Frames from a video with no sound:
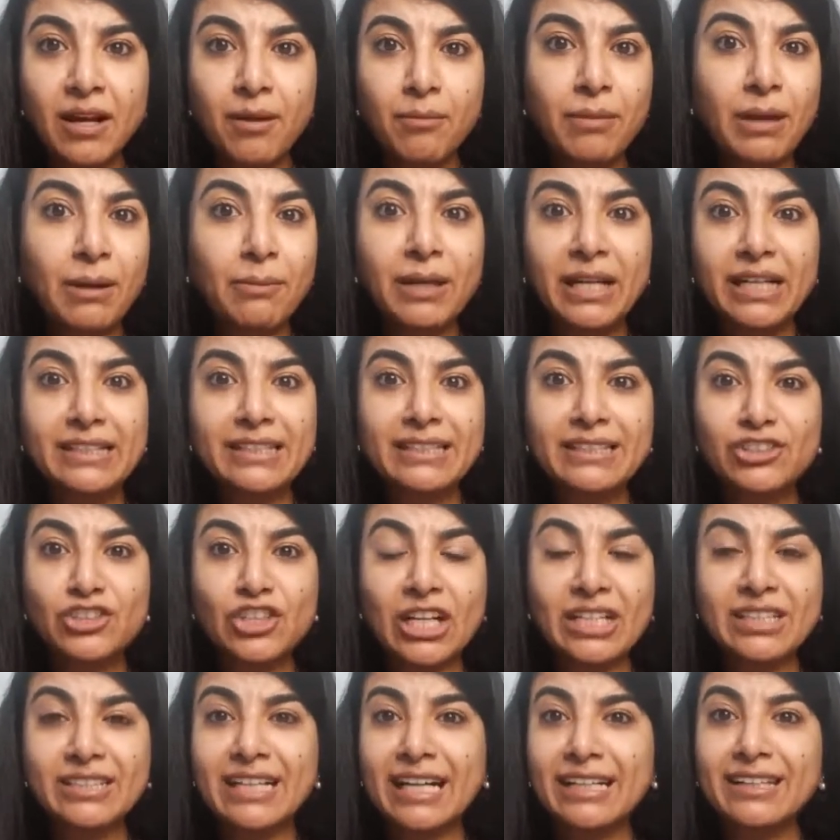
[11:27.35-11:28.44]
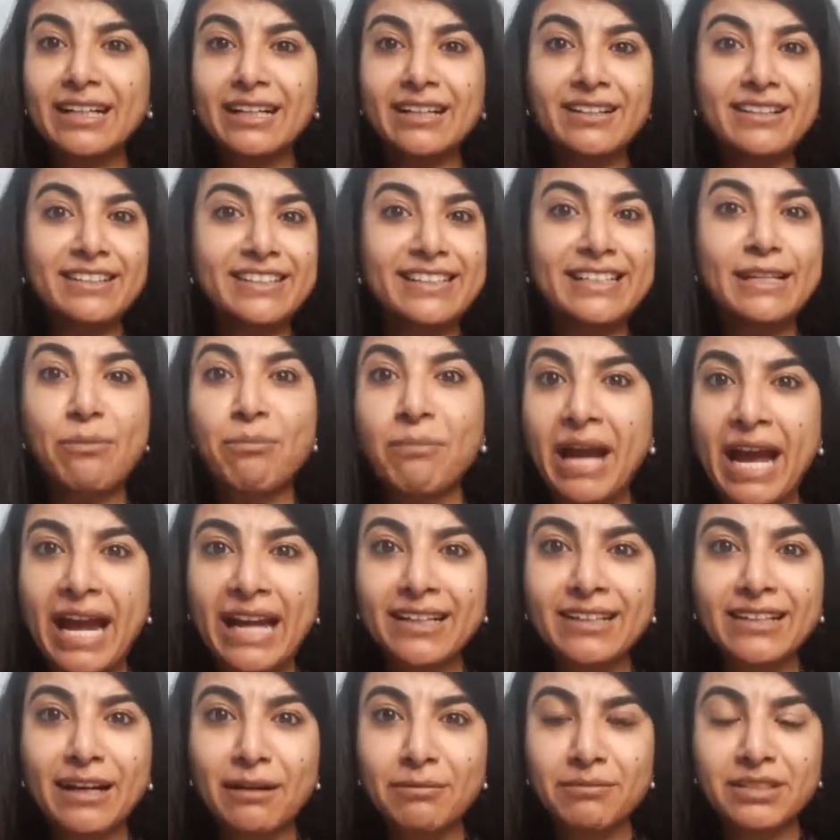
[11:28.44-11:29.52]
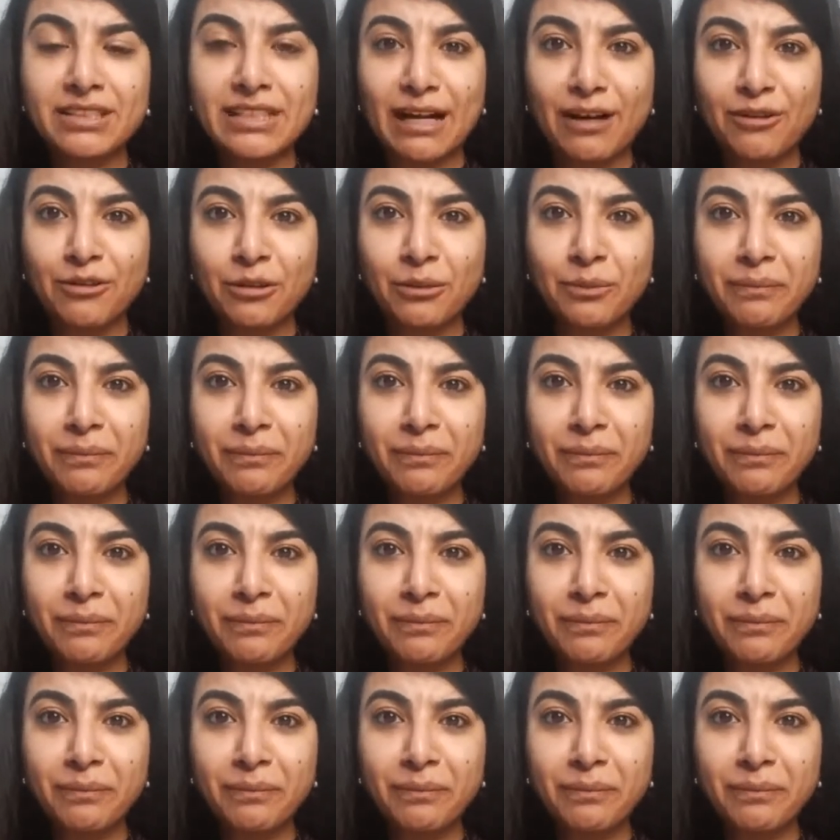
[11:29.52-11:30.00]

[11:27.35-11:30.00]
Maybe it is just that the demand comes down.